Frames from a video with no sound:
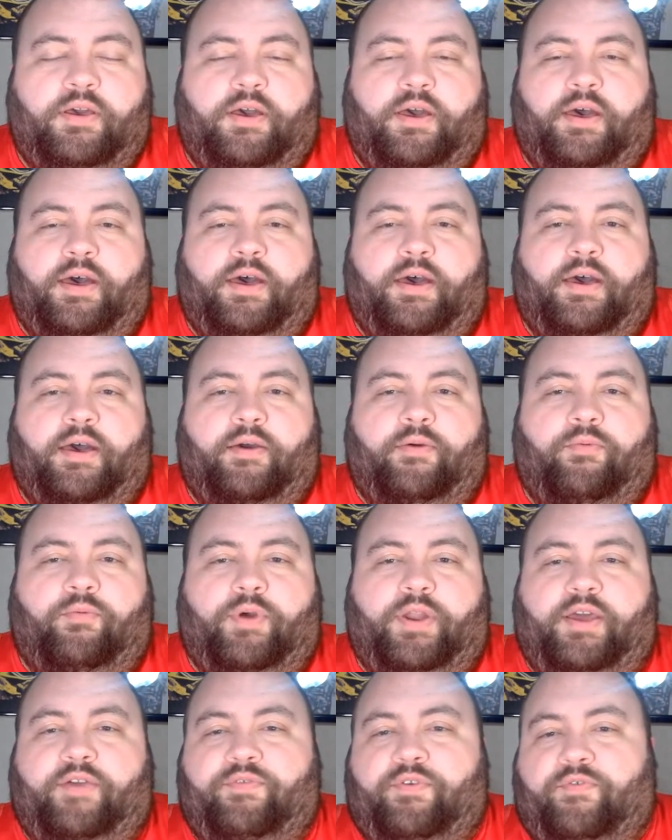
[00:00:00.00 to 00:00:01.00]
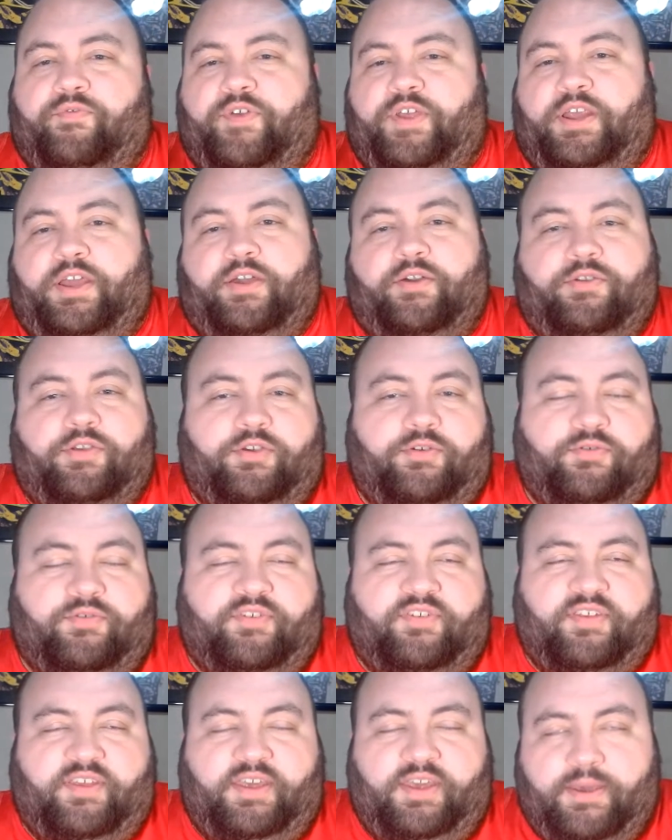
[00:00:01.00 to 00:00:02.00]
uh, whatever video you
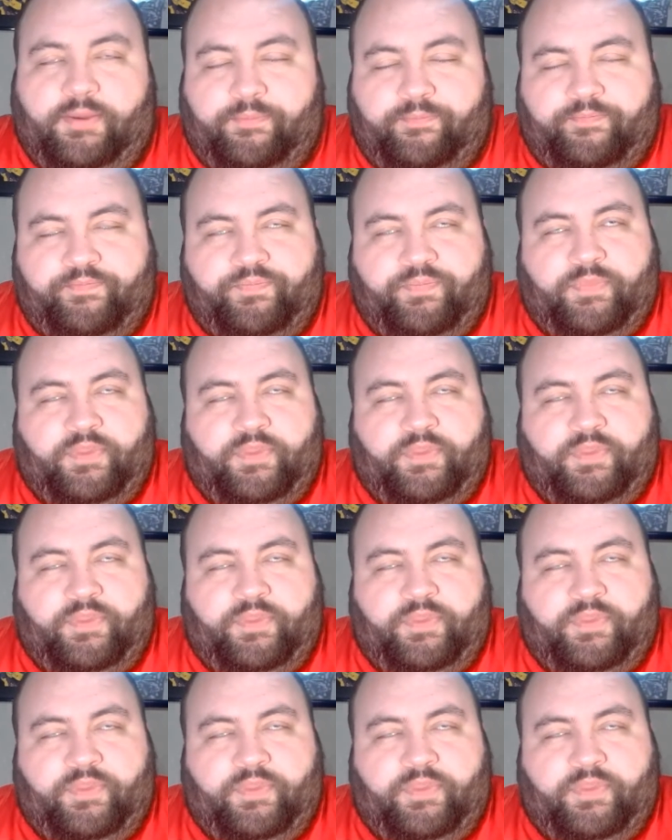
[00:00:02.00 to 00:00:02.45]
see it.